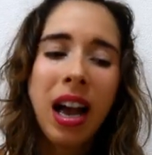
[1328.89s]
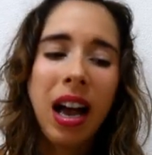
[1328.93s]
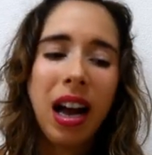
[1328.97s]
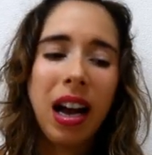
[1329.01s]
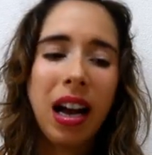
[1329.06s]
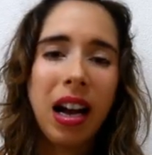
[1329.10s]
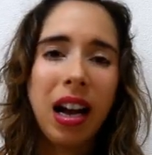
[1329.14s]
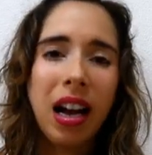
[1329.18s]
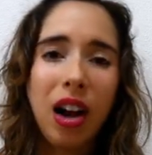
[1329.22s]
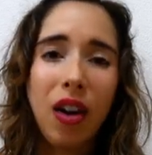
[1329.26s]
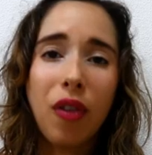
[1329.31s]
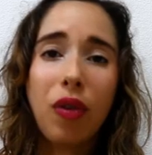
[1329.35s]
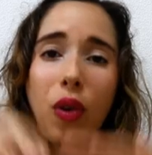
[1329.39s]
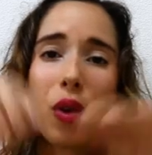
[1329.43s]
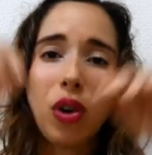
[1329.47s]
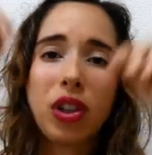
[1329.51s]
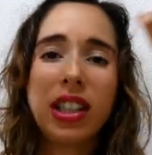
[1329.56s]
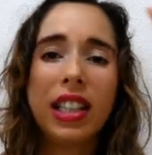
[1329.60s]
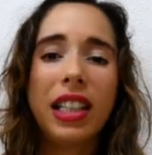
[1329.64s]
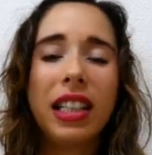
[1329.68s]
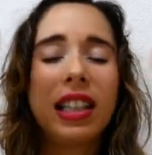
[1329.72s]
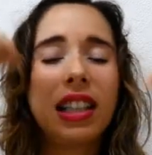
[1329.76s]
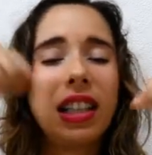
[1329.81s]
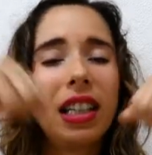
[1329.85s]
Of
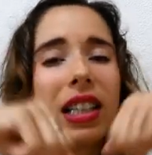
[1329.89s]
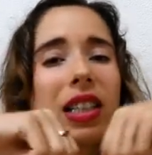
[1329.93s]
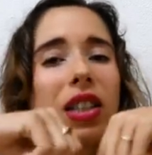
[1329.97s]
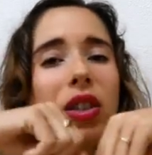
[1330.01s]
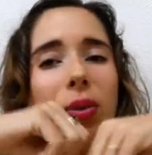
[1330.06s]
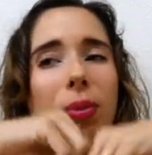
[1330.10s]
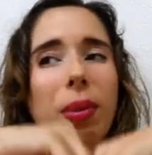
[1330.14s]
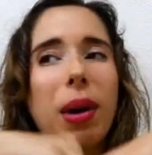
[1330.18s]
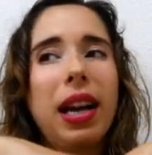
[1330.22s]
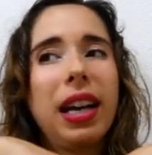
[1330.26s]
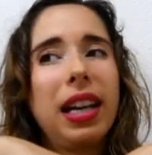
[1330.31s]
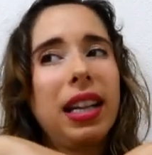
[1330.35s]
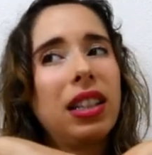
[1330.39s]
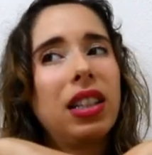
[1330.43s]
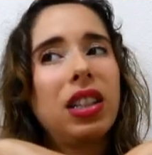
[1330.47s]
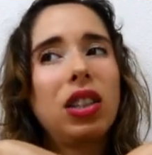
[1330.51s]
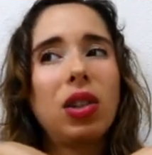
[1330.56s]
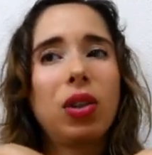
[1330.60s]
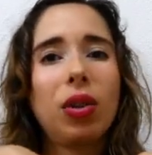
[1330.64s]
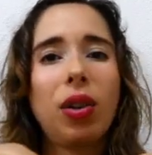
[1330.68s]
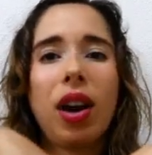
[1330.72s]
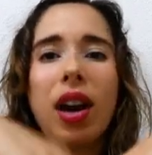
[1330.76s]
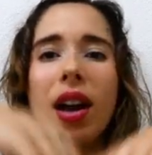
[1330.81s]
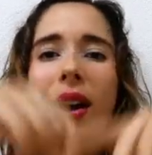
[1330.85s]
course, the link to my
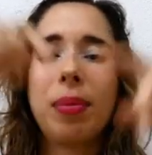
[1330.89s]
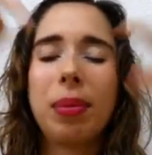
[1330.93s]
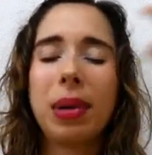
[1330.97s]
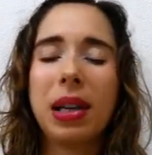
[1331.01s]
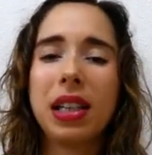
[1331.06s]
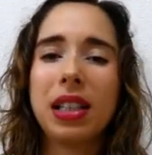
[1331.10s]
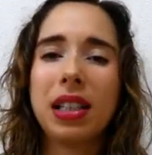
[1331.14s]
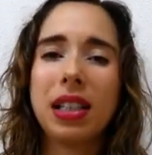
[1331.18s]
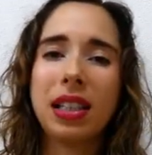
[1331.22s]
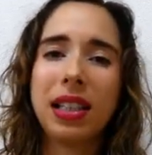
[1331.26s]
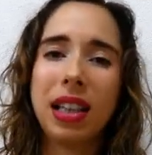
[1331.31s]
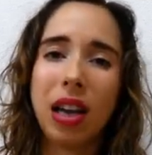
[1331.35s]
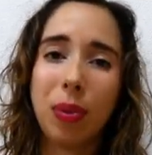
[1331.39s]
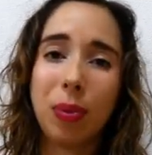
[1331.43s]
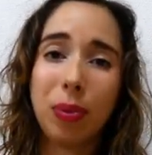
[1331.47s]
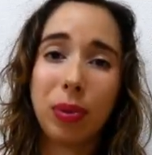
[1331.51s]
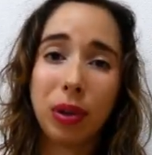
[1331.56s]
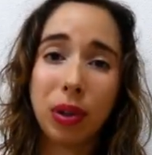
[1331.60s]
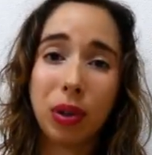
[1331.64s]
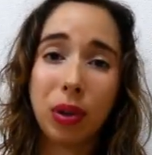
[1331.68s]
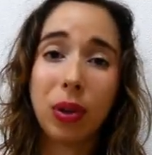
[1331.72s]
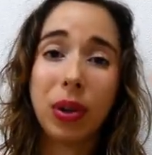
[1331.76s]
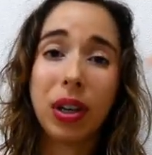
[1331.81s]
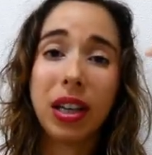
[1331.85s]
Instagram is down
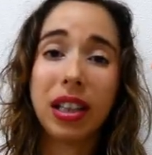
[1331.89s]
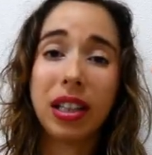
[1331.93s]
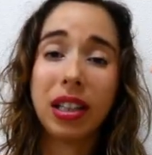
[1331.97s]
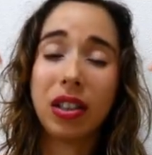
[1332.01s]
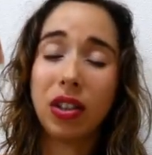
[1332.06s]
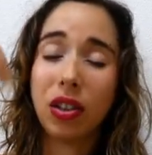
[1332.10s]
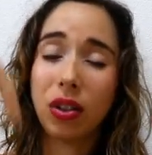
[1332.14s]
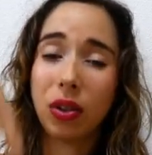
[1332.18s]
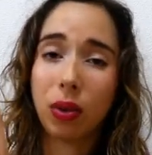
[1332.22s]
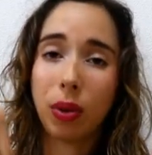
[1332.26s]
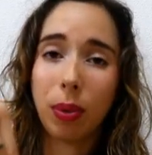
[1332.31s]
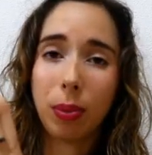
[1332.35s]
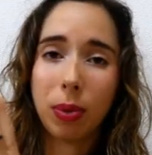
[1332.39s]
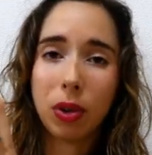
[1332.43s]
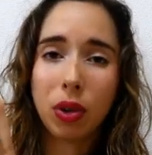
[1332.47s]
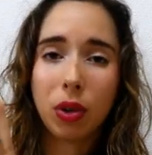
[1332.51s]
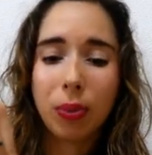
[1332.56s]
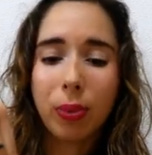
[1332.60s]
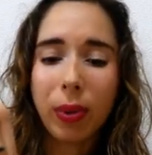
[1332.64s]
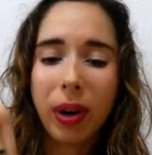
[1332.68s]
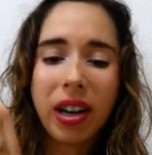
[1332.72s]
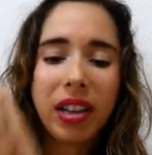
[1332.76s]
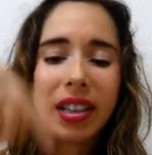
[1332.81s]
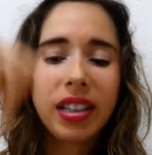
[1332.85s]
below in the
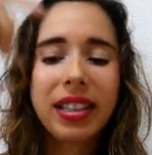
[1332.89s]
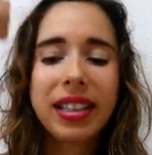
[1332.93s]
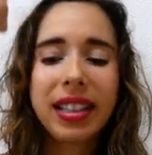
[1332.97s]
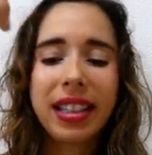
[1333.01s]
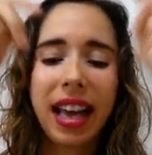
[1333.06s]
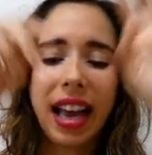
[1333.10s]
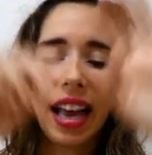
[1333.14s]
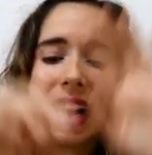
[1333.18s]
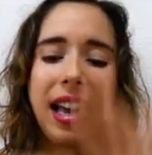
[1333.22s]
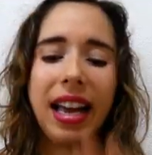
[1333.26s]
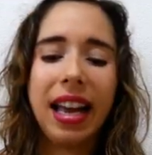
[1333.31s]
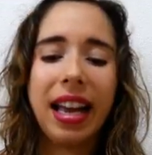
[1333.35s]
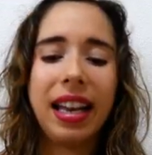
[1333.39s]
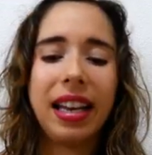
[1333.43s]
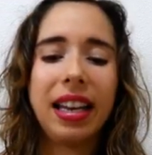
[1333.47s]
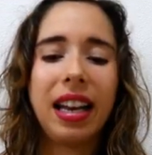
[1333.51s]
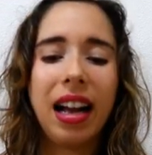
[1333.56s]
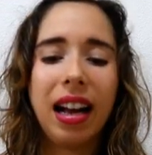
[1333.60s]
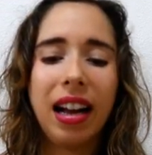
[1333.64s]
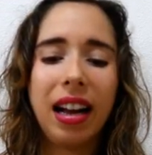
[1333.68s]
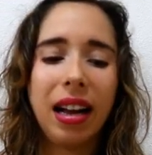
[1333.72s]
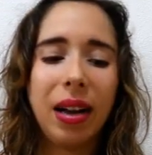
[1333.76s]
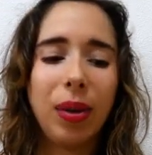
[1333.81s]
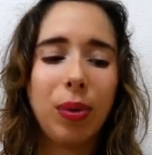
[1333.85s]
description box, and
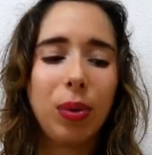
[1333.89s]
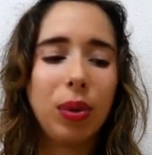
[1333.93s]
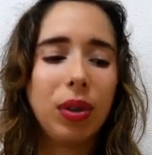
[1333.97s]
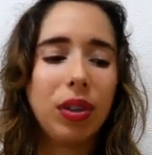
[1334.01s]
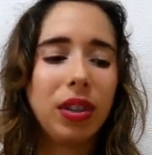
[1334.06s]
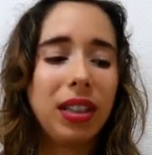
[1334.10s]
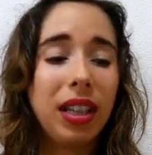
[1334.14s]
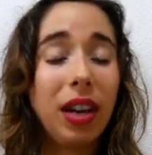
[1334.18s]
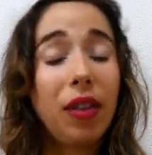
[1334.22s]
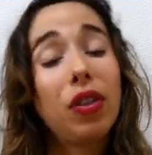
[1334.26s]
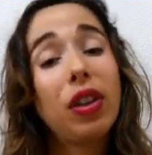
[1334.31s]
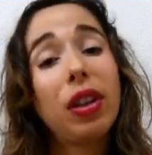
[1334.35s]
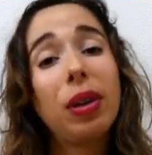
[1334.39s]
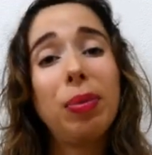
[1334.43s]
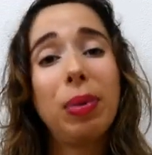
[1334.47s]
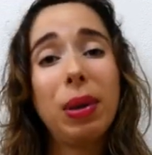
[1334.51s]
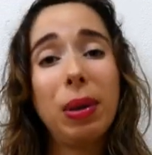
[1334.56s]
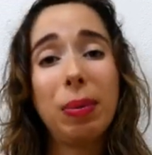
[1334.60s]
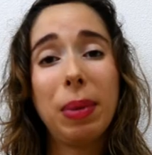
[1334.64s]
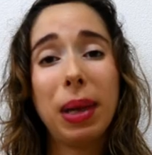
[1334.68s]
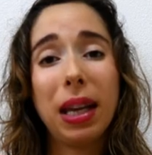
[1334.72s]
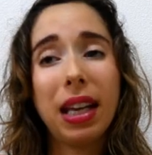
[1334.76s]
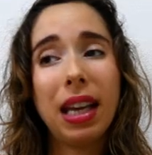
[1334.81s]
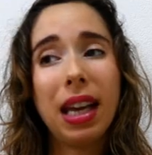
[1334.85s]
I will definitely
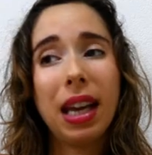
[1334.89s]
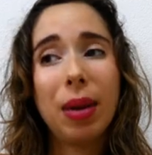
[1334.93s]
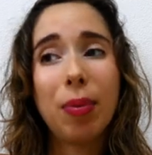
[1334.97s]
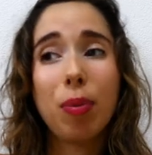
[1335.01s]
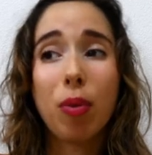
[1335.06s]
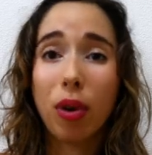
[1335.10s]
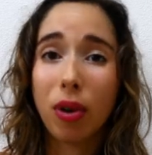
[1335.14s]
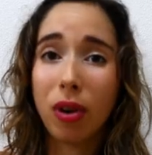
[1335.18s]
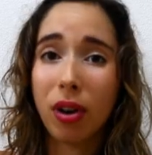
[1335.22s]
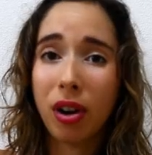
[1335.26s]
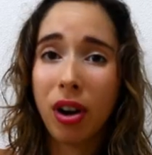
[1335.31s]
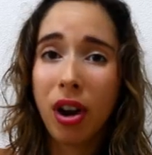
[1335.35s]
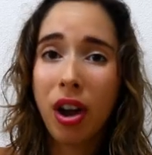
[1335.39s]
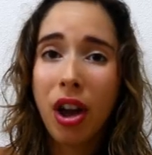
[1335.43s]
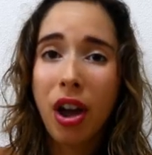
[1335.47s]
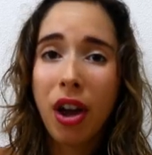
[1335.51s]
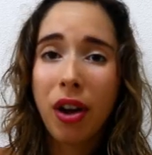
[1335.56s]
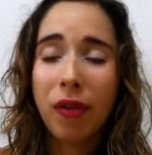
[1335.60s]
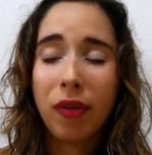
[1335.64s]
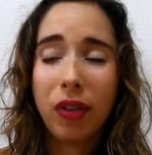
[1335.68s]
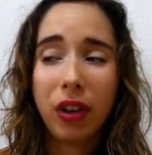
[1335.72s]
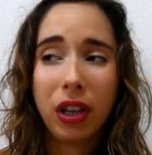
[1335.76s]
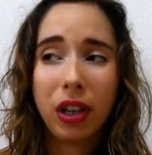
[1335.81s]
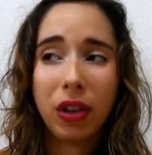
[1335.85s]
be making more
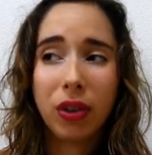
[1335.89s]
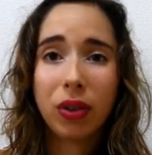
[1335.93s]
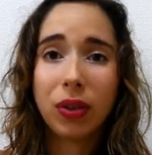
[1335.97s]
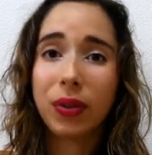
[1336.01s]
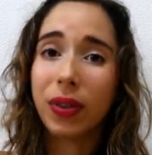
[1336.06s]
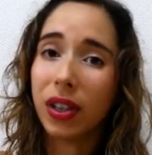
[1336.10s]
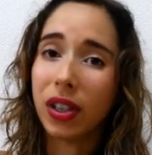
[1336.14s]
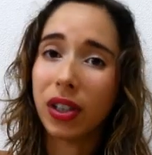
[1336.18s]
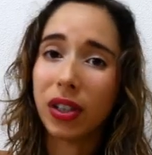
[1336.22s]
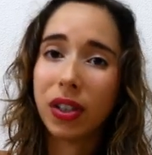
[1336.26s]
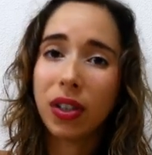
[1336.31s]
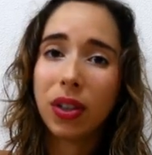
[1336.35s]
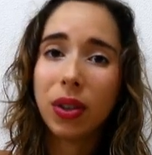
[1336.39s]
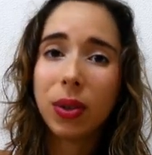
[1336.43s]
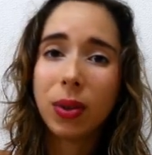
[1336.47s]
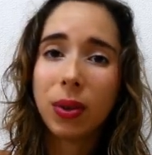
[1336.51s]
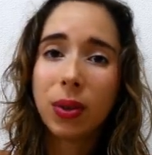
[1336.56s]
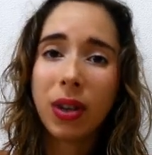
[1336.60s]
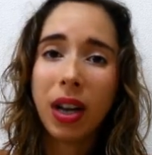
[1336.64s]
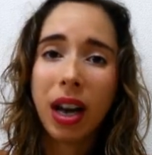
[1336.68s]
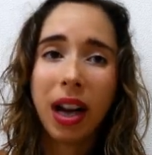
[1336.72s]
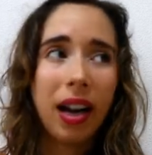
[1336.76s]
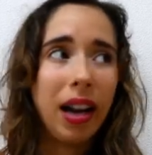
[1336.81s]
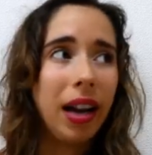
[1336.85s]
videos very
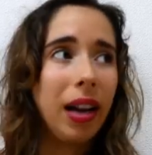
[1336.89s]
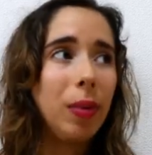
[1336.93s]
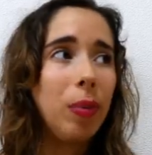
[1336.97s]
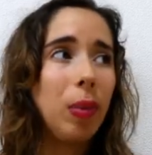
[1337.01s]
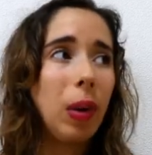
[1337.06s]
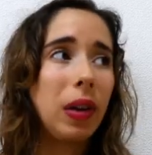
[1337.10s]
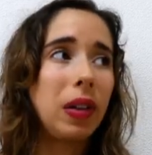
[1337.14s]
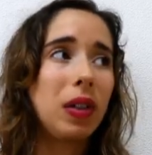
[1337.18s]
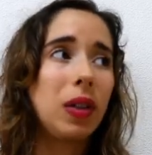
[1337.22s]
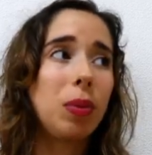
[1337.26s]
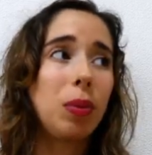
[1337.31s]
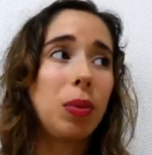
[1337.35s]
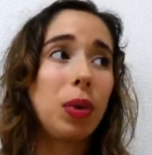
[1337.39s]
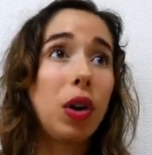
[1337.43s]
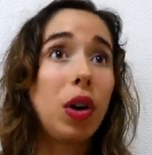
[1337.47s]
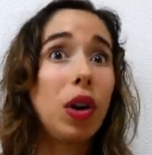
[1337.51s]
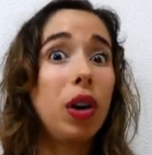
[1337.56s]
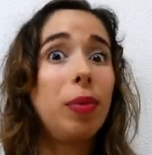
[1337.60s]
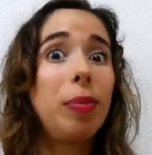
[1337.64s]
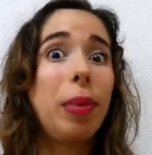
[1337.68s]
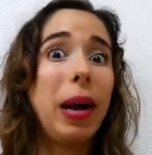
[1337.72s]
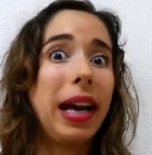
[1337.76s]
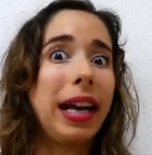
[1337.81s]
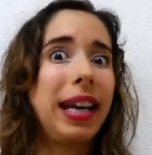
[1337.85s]
soon. I bought some
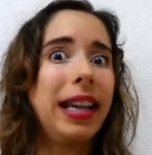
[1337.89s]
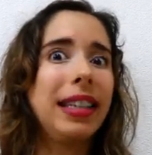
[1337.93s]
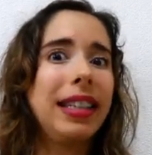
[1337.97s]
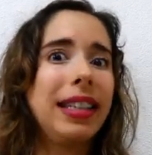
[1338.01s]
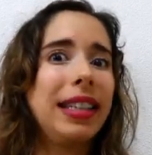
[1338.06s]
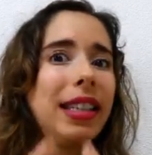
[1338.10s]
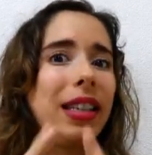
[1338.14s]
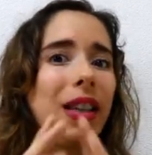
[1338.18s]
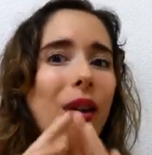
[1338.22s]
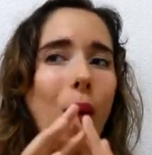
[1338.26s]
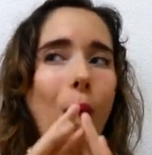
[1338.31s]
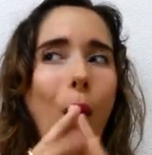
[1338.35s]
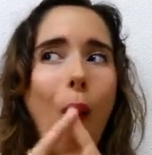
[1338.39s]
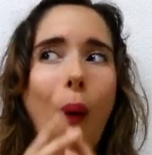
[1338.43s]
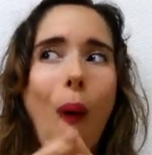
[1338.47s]
curry packets